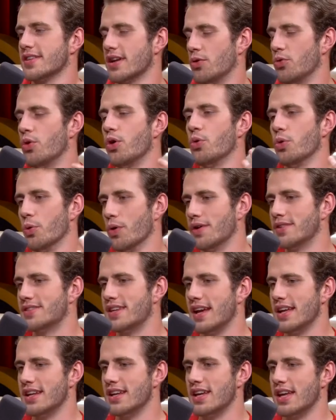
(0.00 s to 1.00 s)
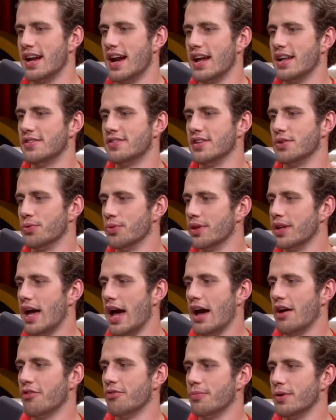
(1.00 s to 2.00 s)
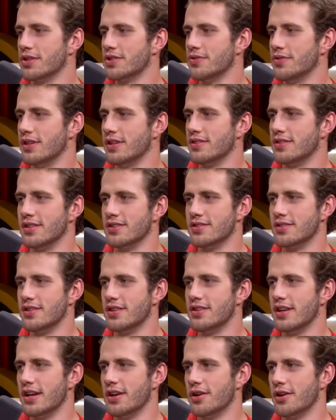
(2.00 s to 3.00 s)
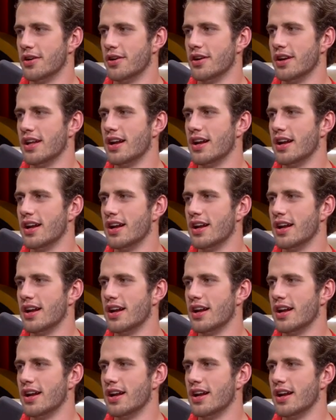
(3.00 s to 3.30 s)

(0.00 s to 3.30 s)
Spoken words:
we weren't dating, and I didn't really have much of an intention to date her,